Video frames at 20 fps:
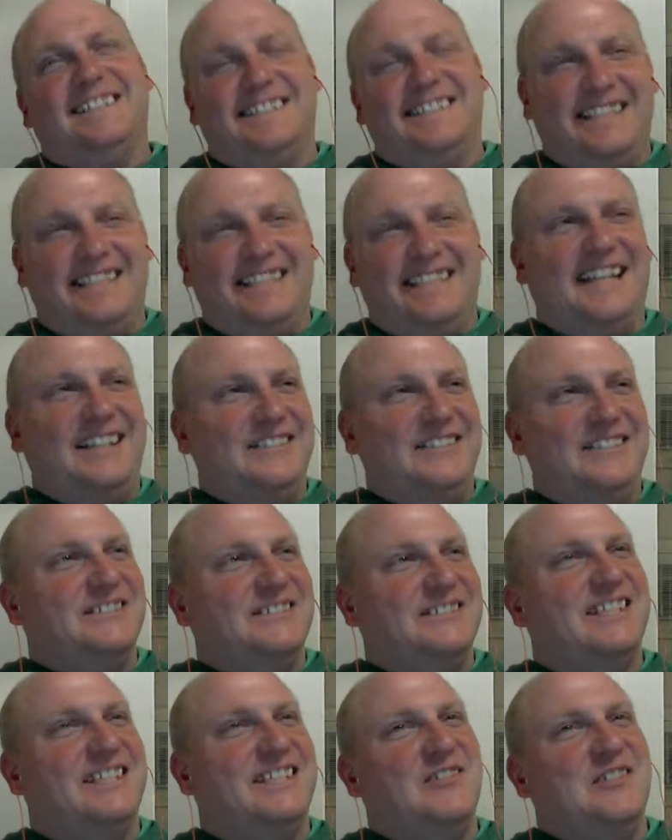Well, yeah, it was
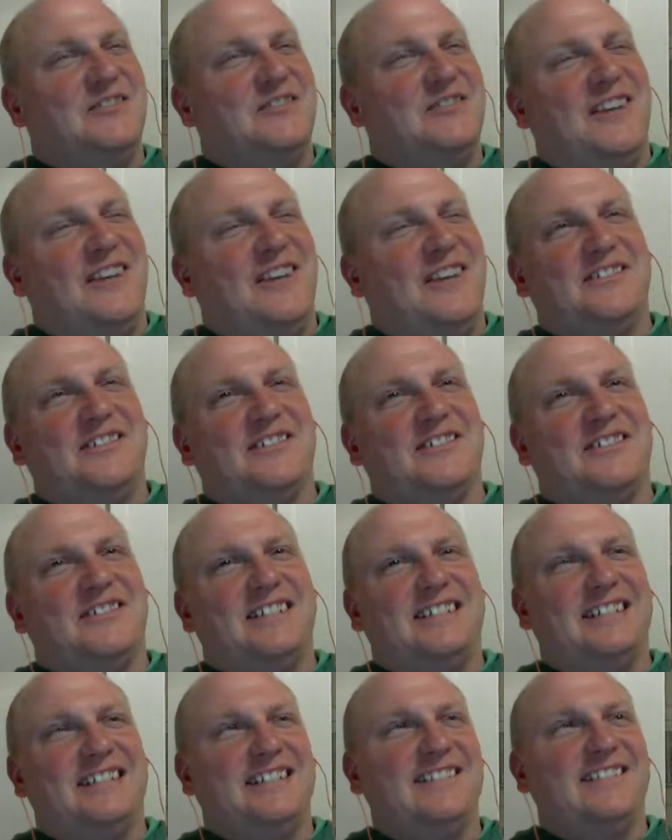75 degrees
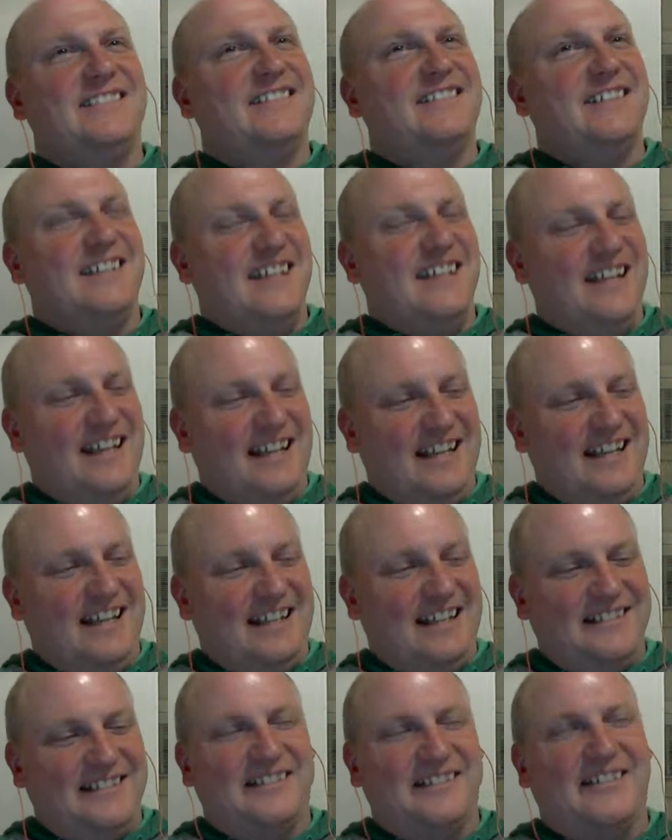here today.
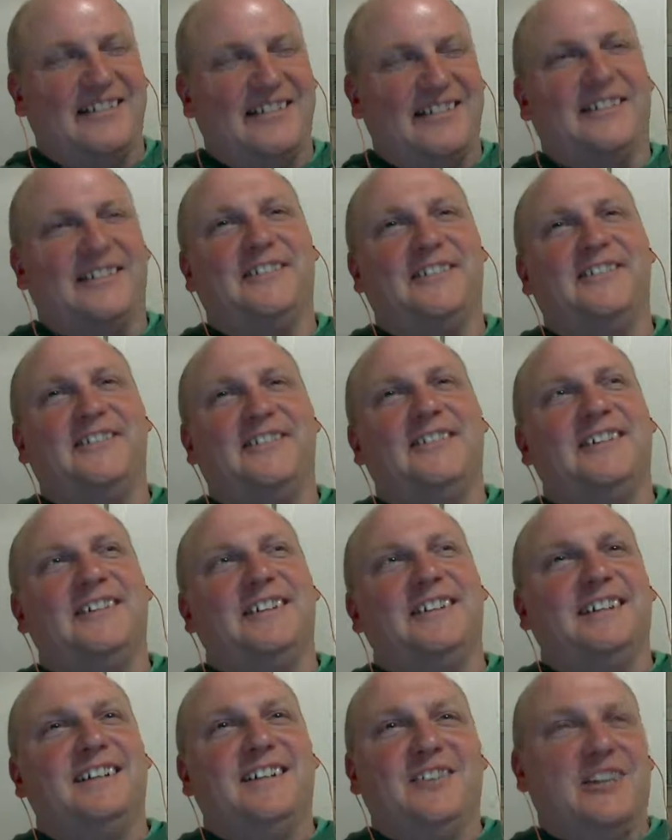So
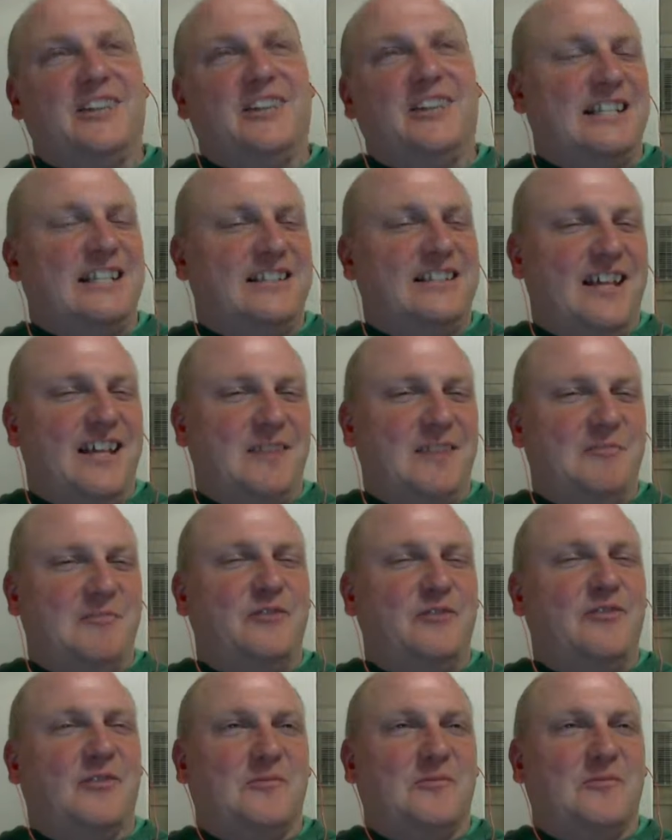a kid came in
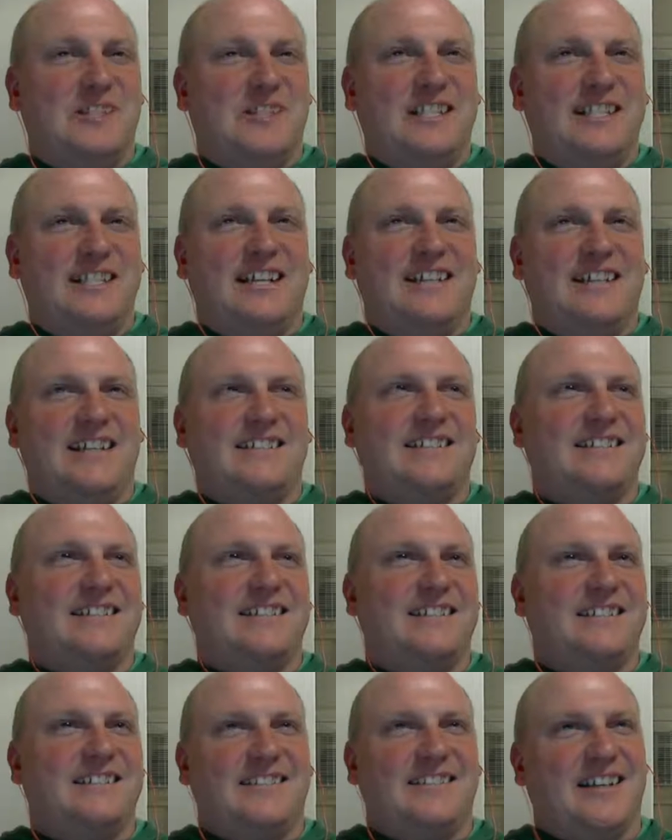from
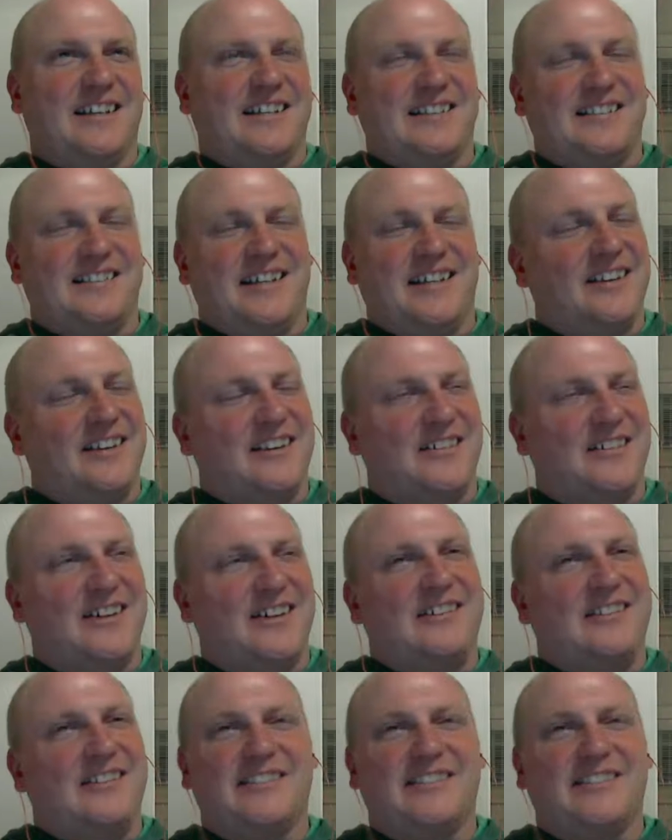recess, like a second grader
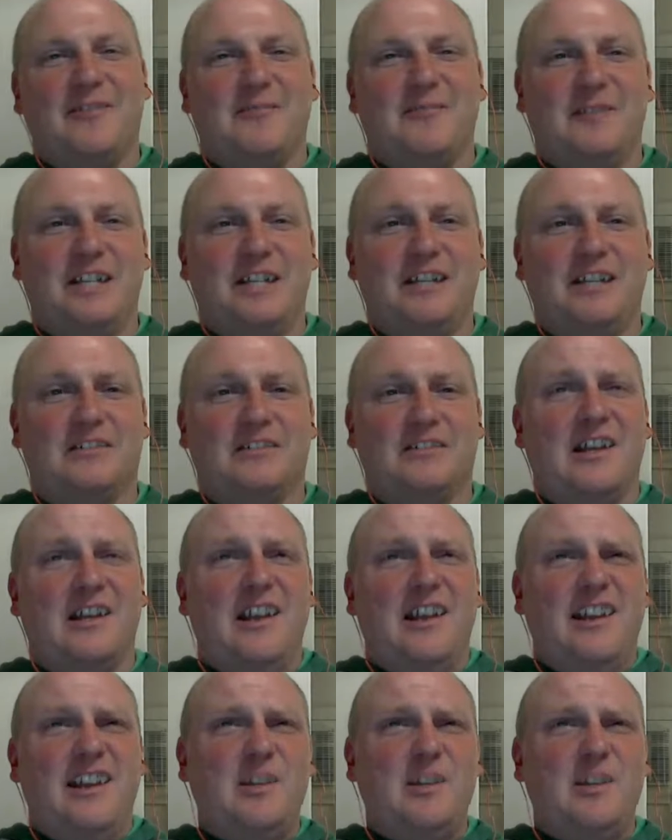or something, and he goes,
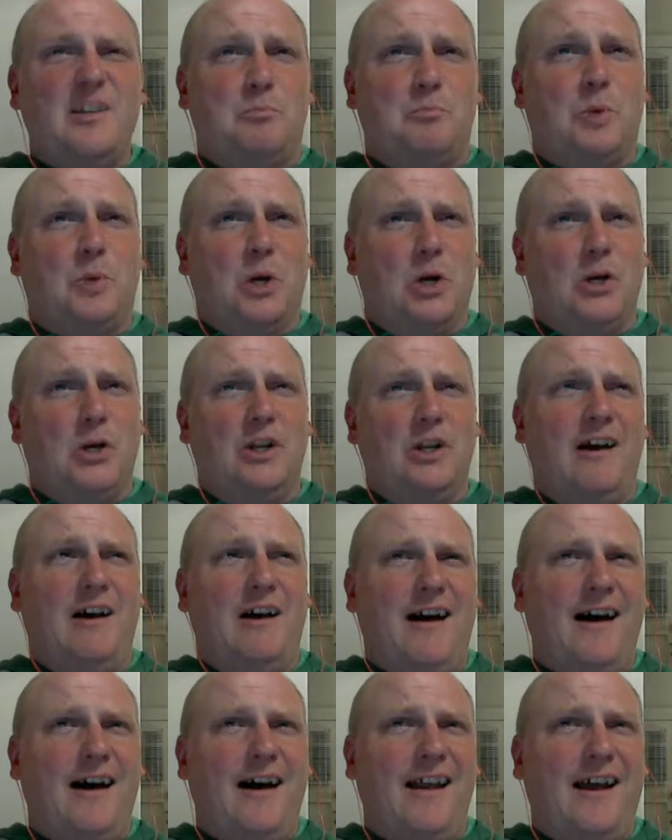"It's burning
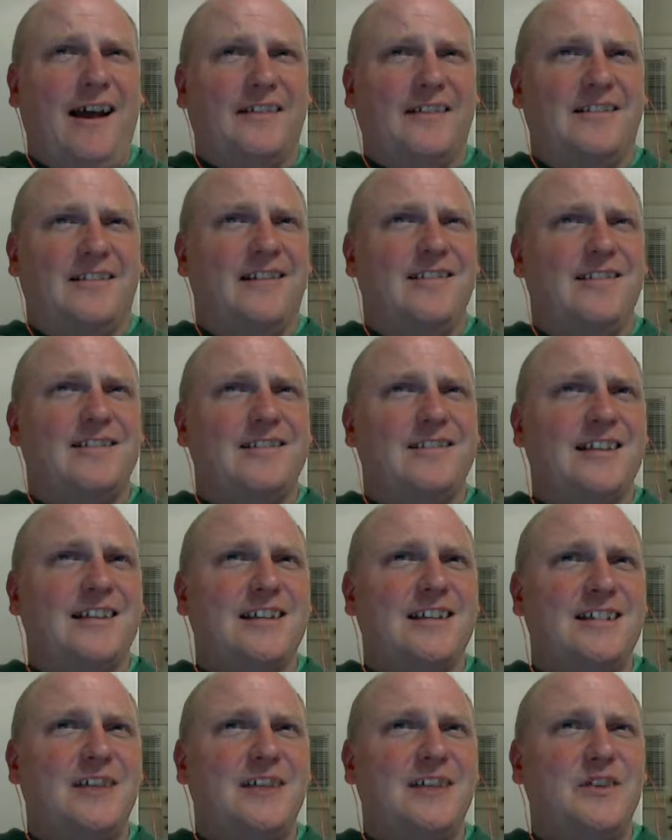hot out there. It's like
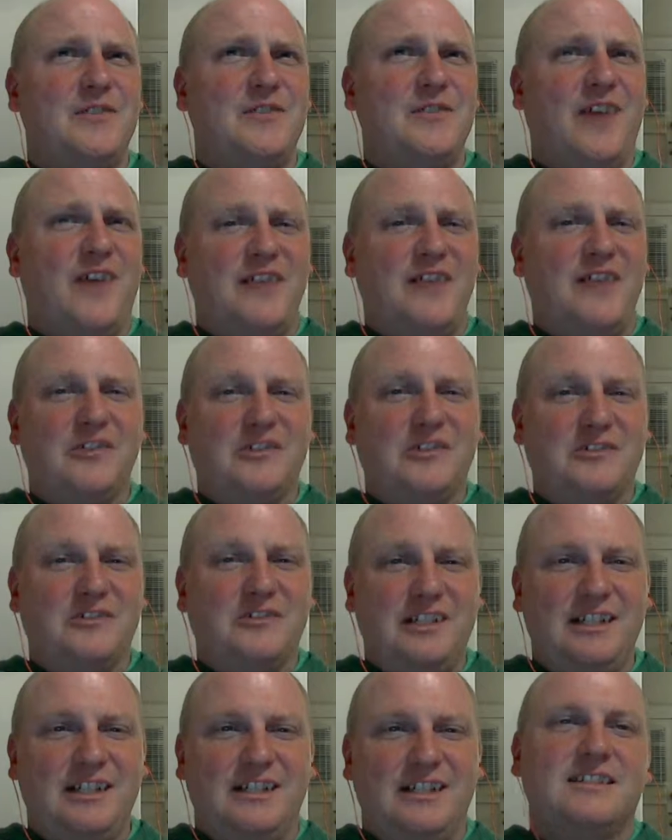75
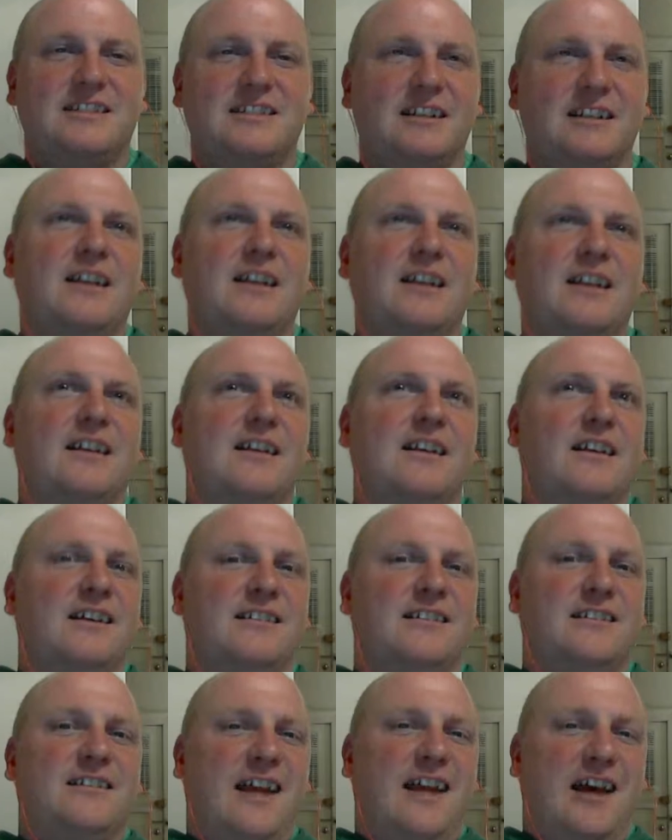degrees." I
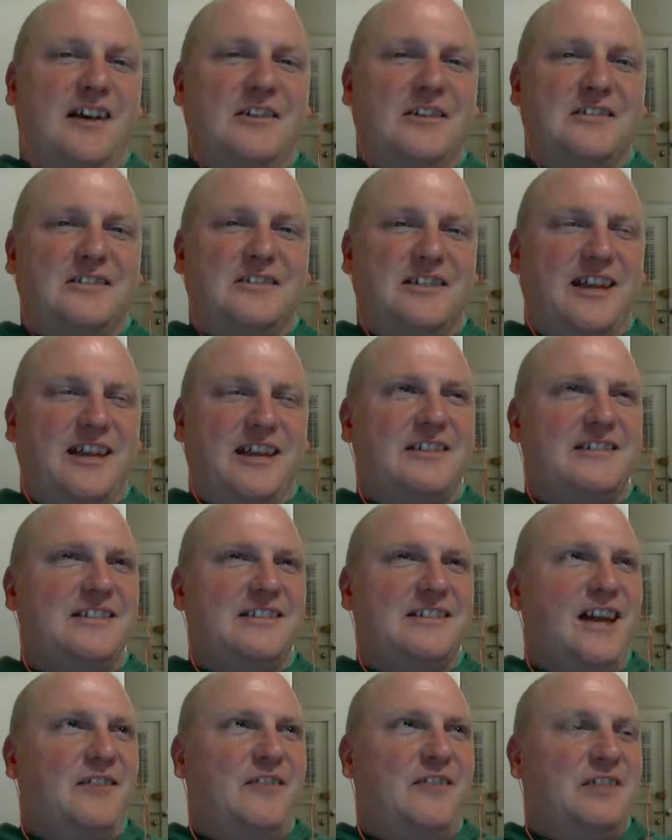said, "How does
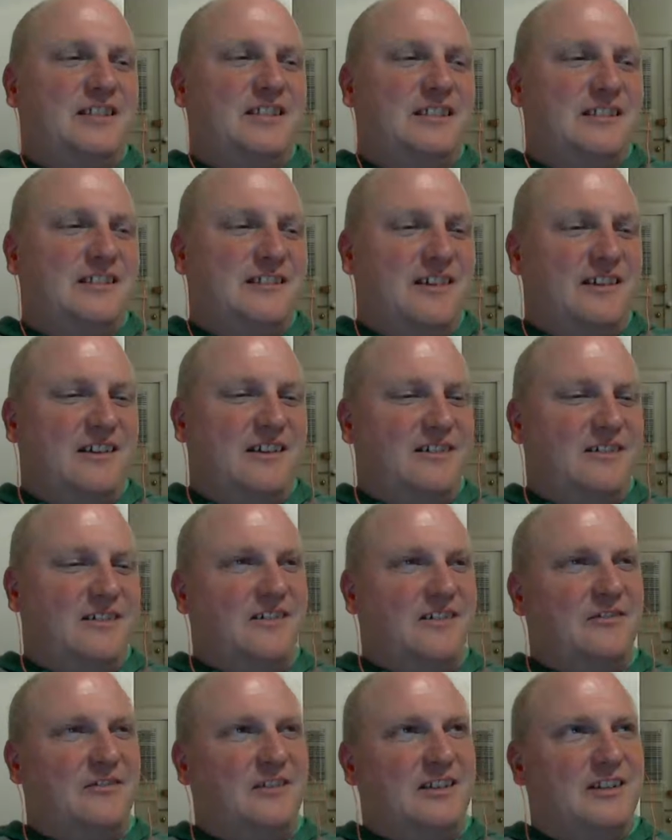life exist on
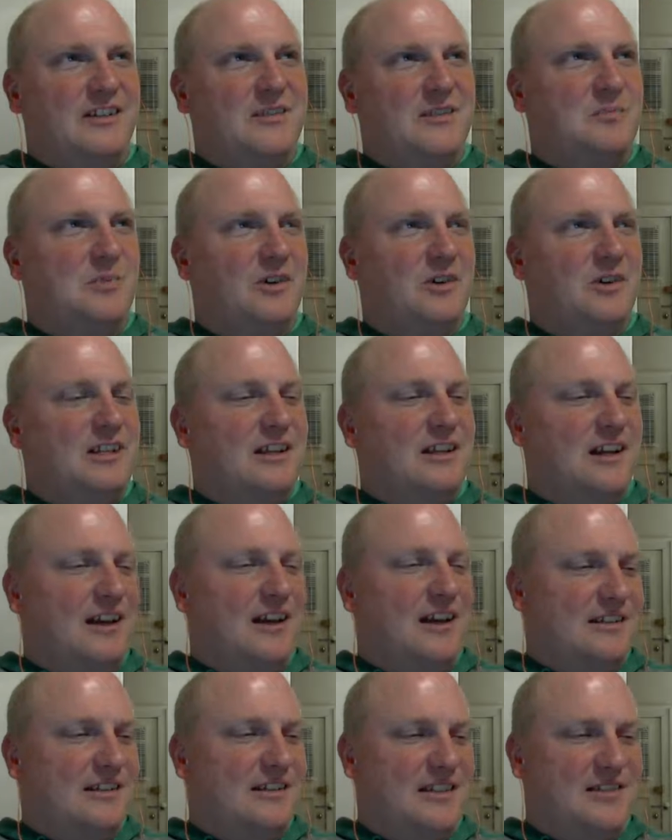Earth when it's burning
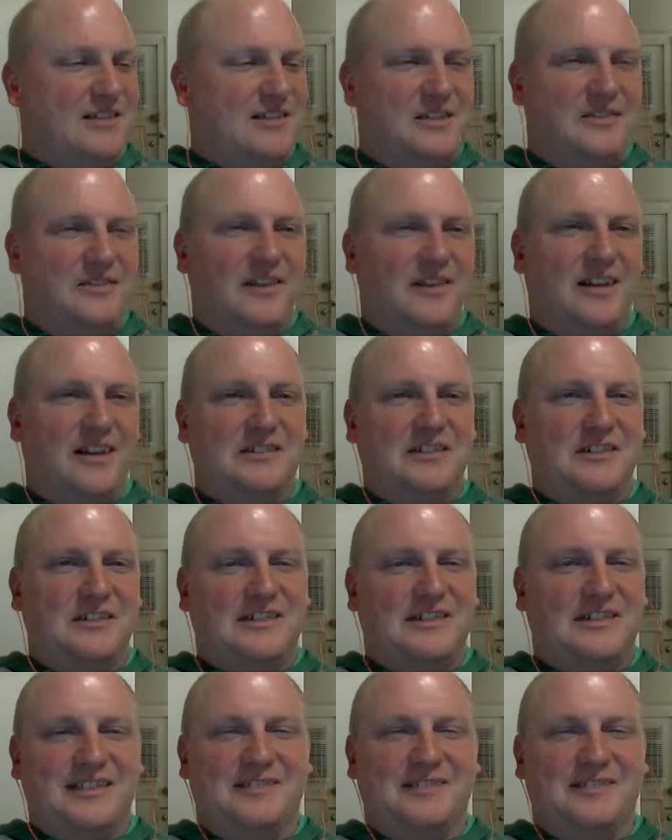hot at 75 degrees?"